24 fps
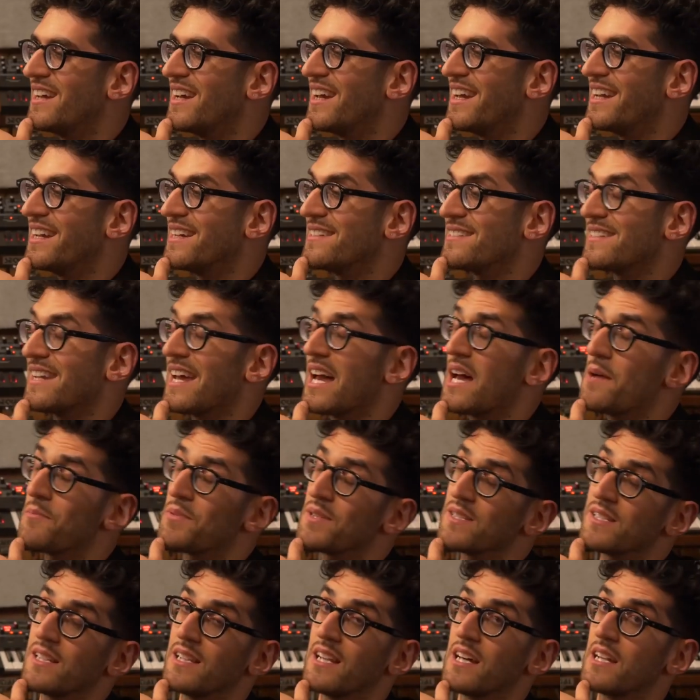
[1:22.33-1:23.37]
And as it
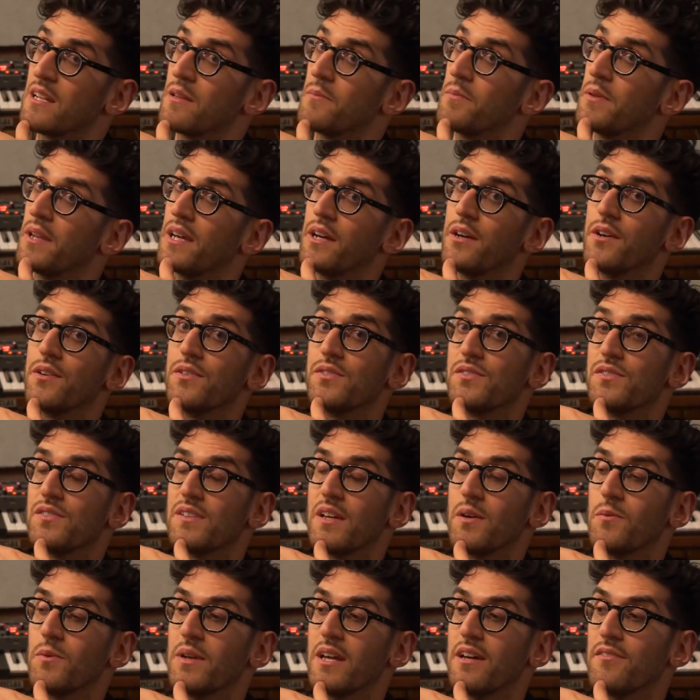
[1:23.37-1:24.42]
happens, a lot of the players
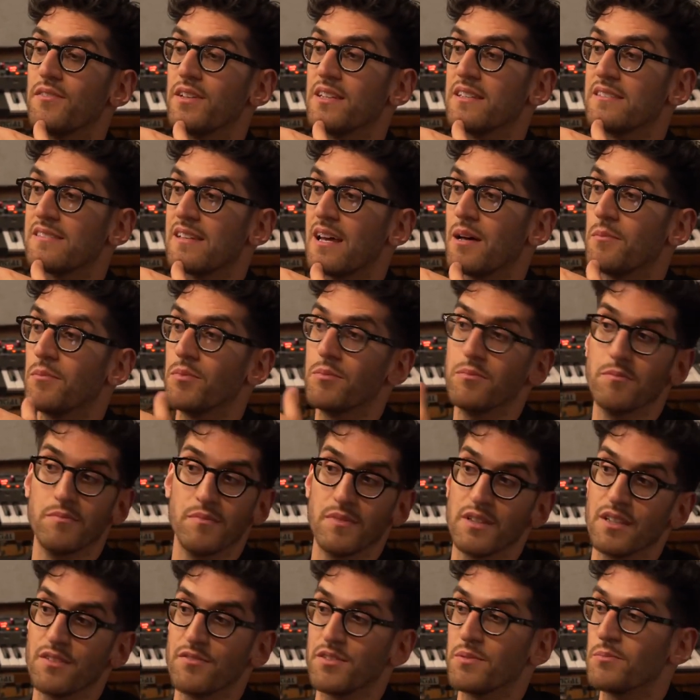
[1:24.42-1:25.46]
that we have on this album
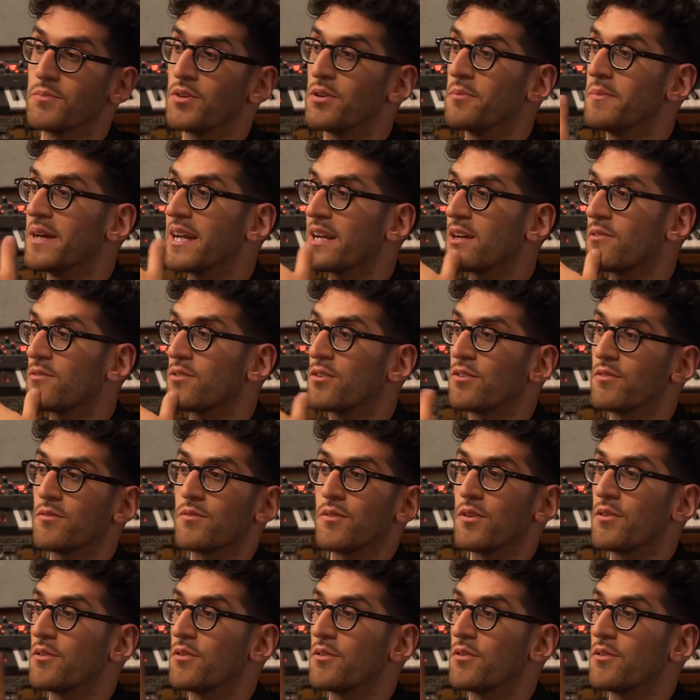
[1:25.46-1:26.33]
live in Burbank or